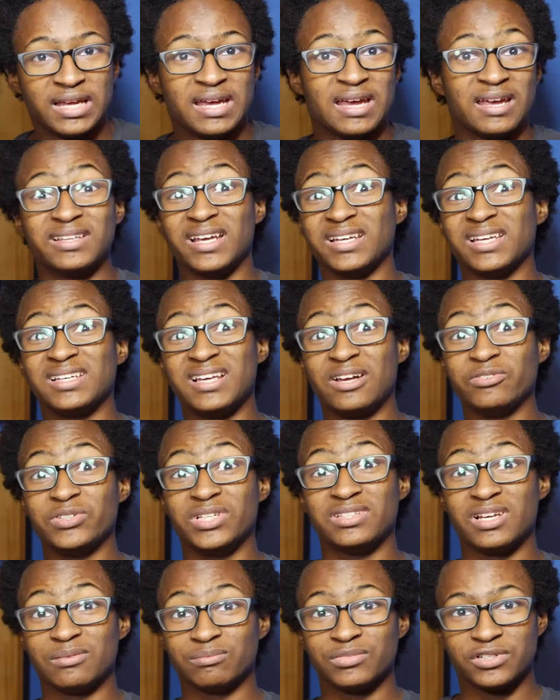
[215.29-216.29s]
and I can count the
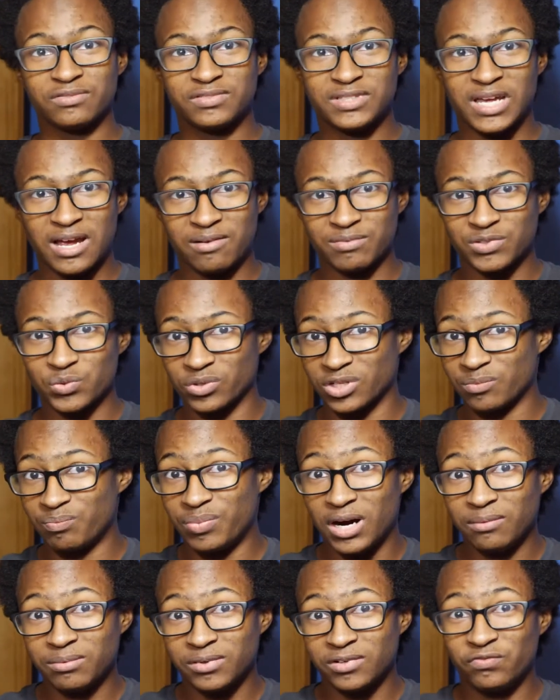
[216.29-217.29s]
number of times where the
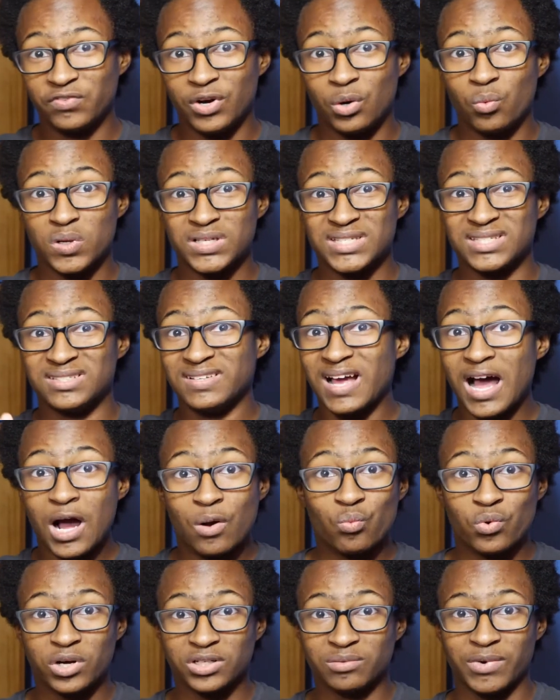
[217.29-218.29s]
popular vote was not
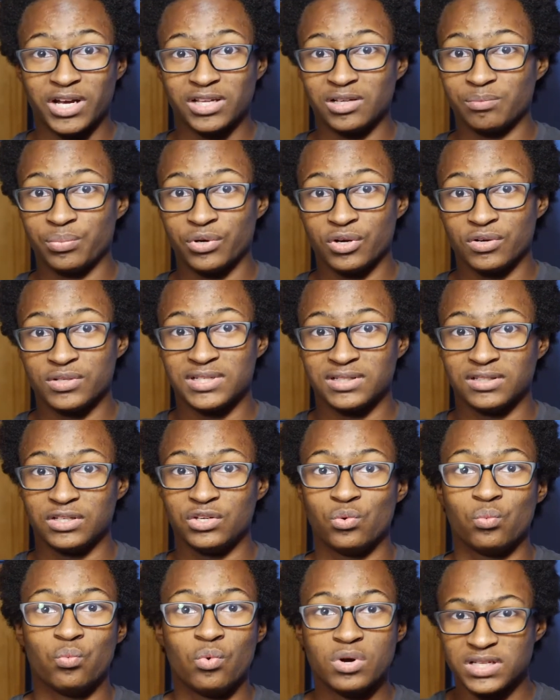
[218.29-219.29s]
won by the person
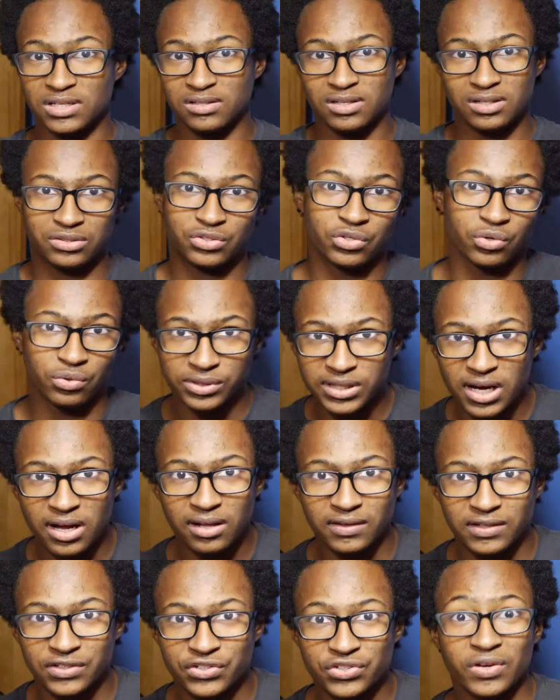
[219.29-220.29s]
who won the Electoral
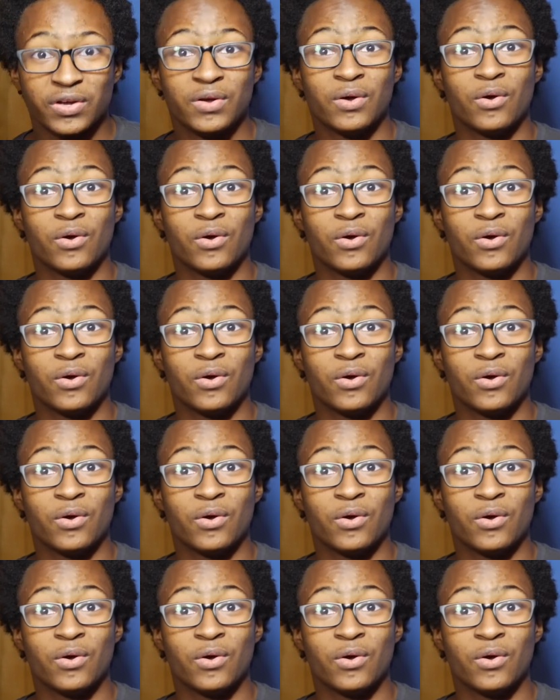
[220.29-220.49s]
College.